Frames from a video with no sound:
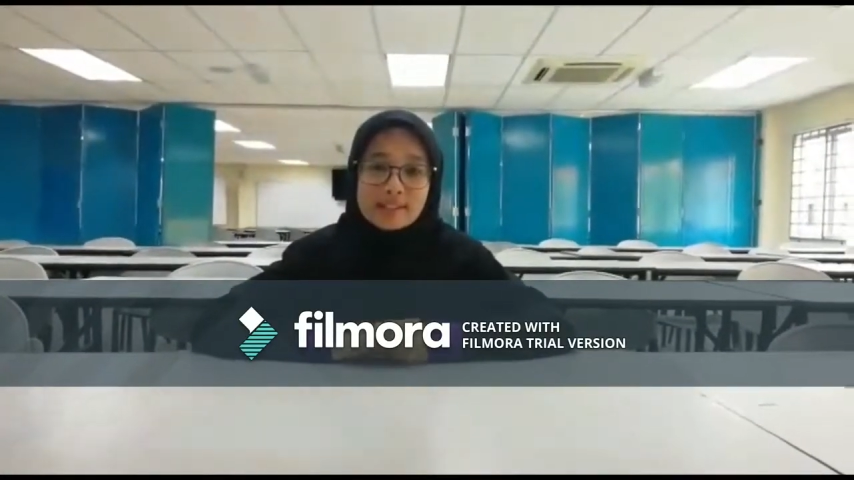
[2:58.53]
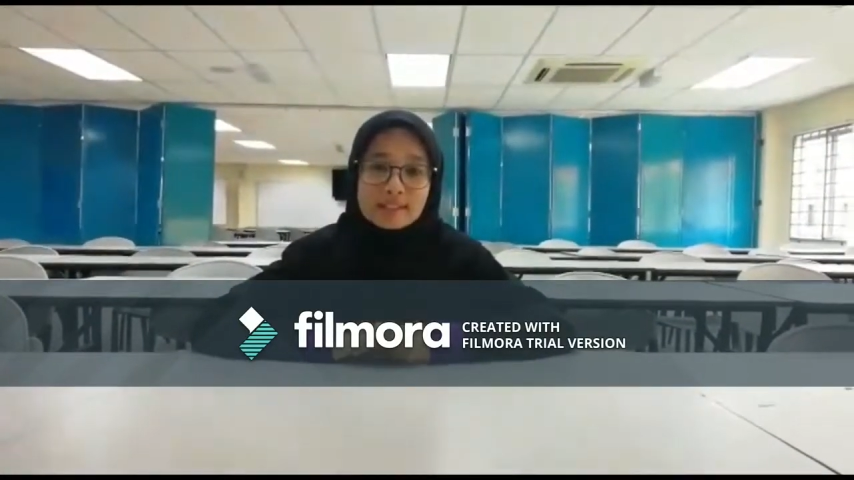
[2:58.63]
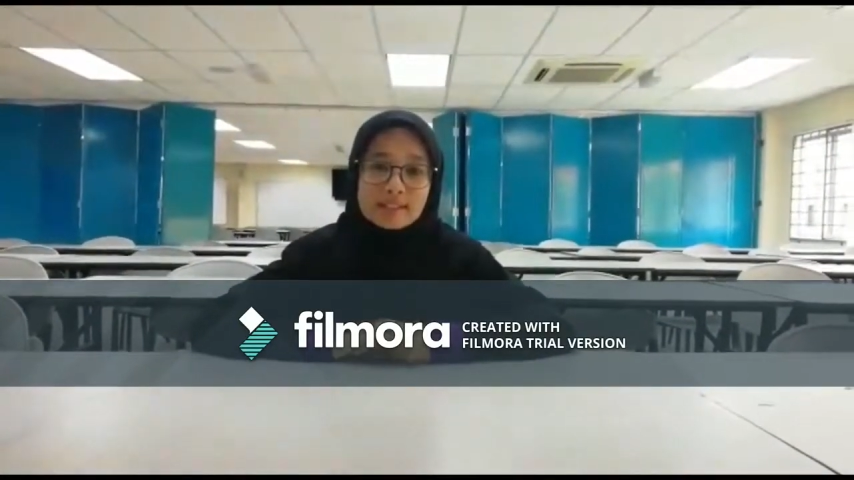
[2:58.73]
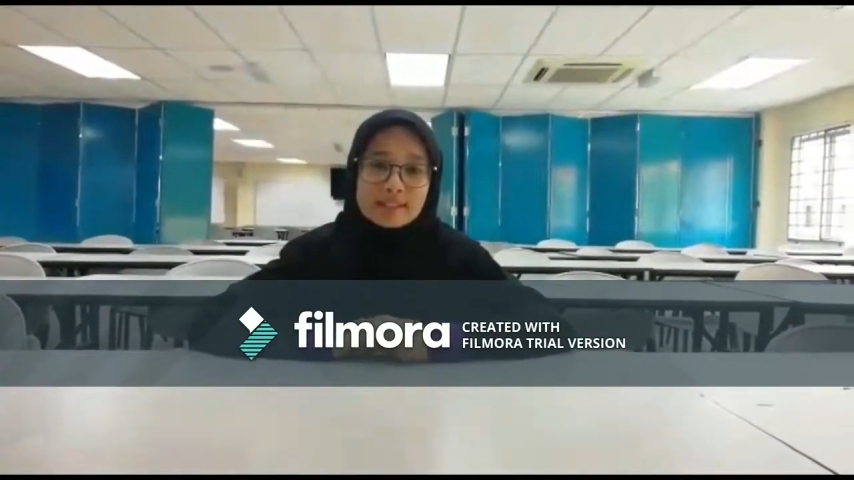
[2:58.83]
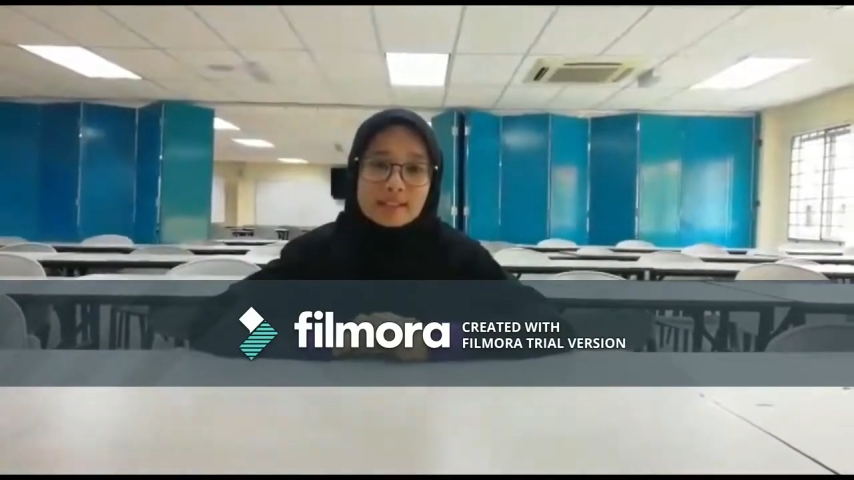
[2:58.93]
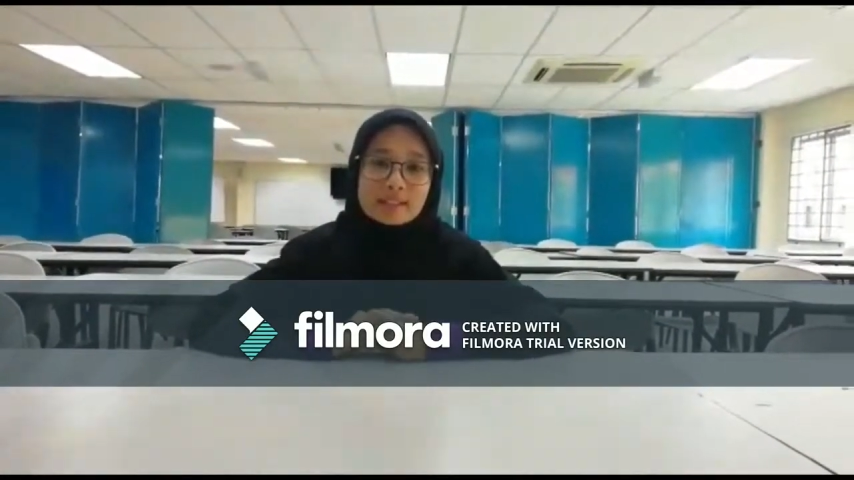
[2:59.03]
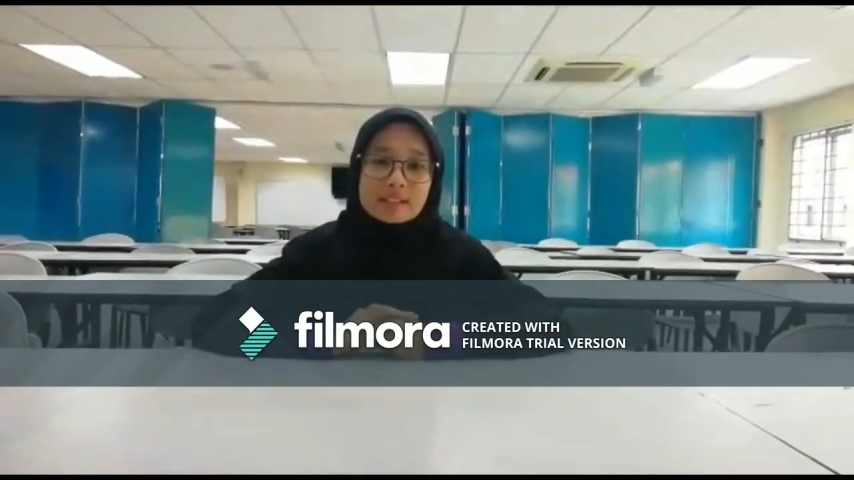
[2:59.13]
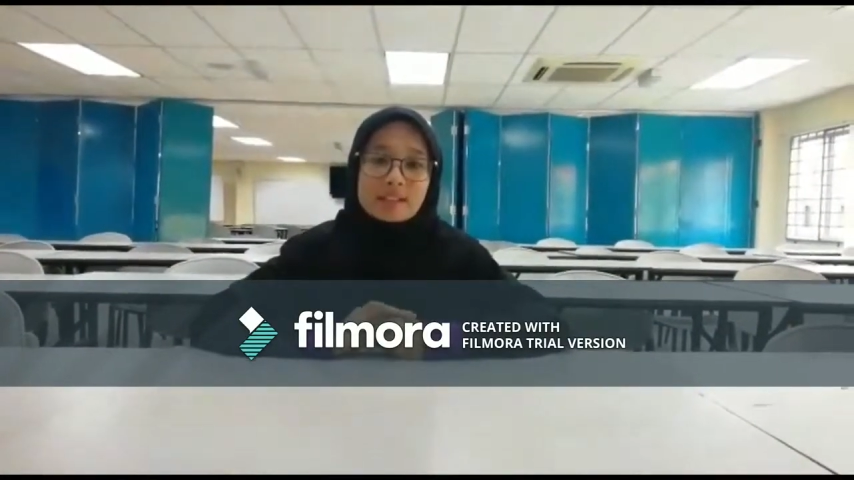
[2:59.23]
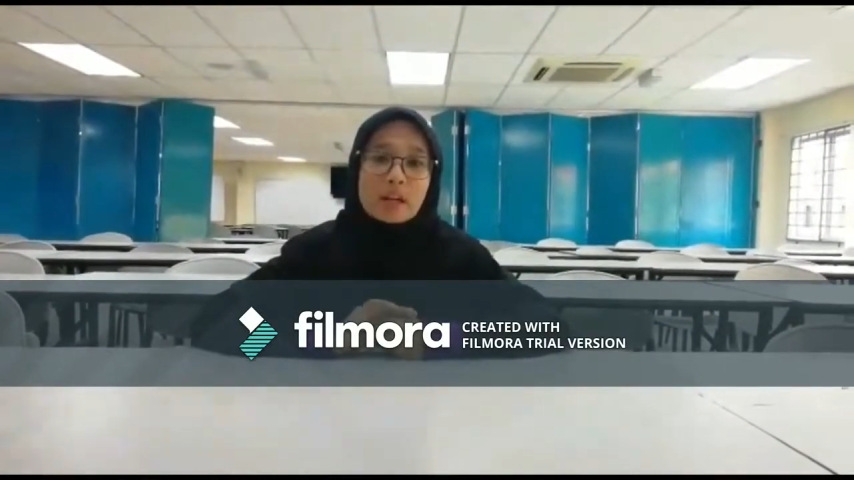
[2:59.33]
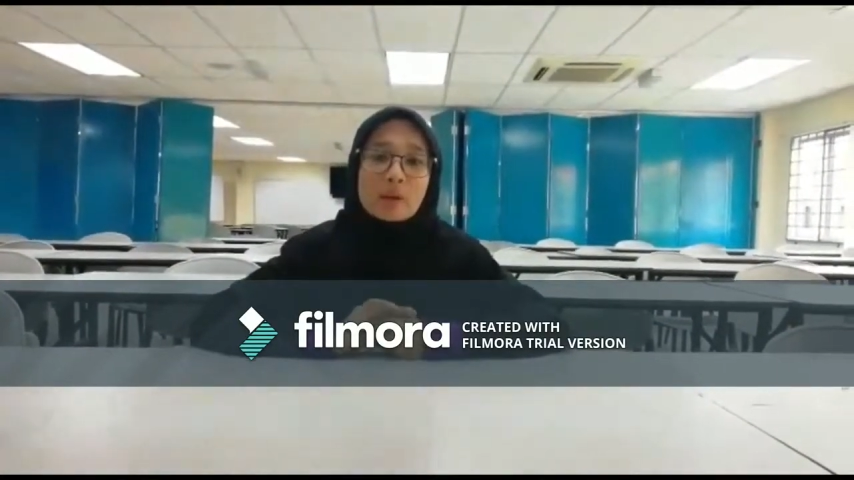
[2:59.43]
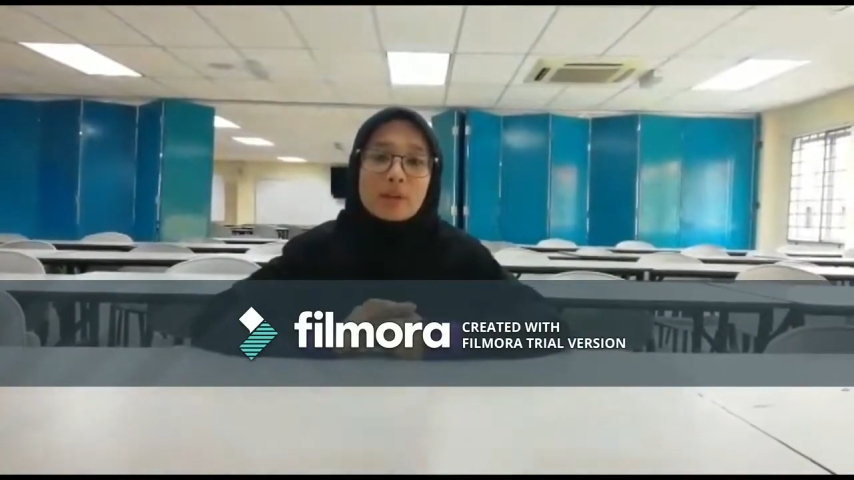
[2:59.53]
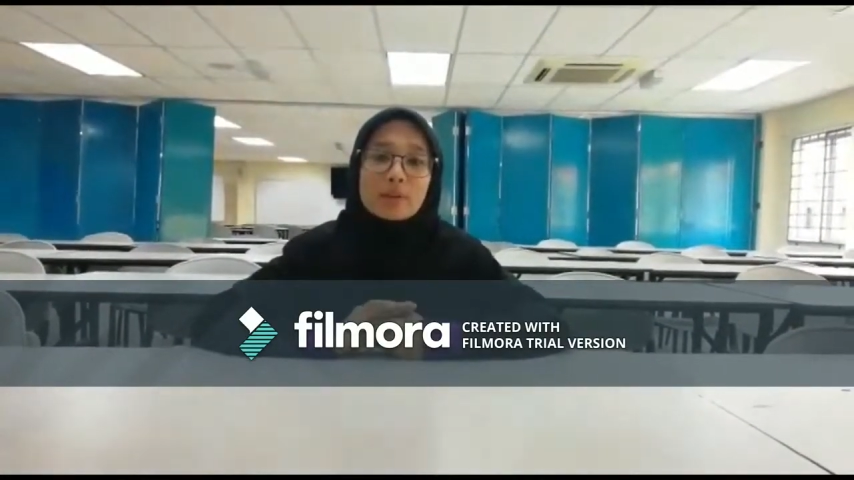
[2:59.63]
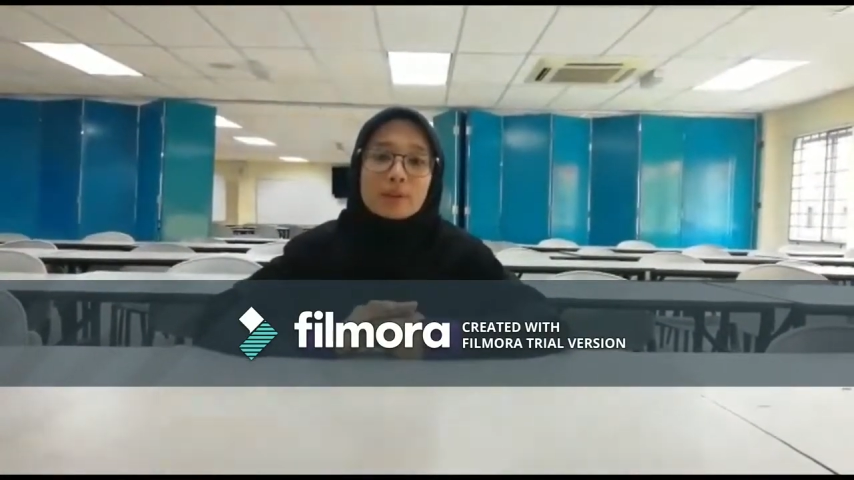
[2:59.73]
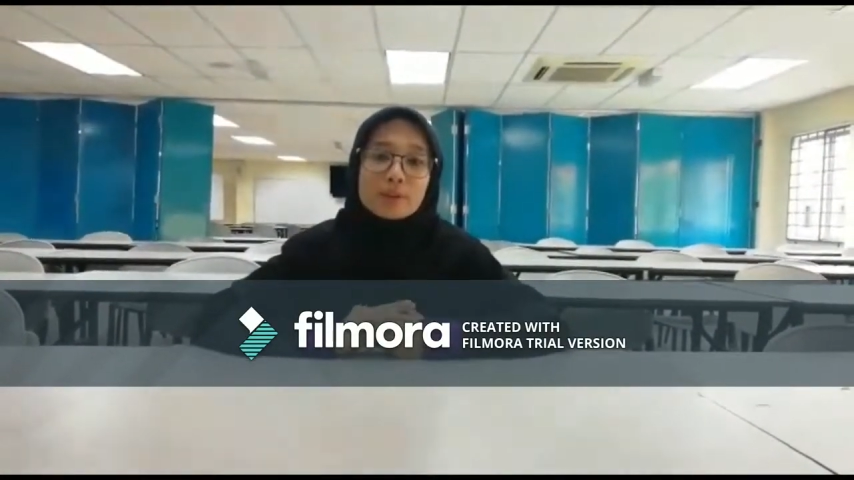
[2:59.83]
we suggested the Nawal